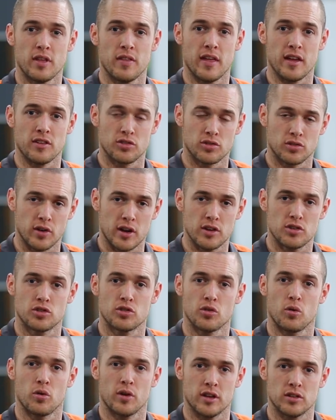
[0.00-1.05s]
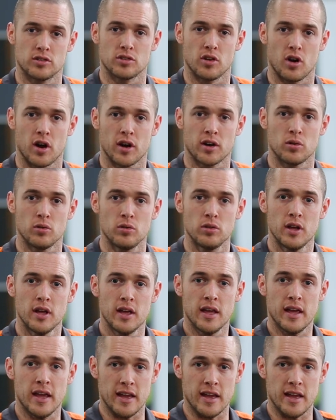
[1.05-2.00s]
that their stretch shortening cycle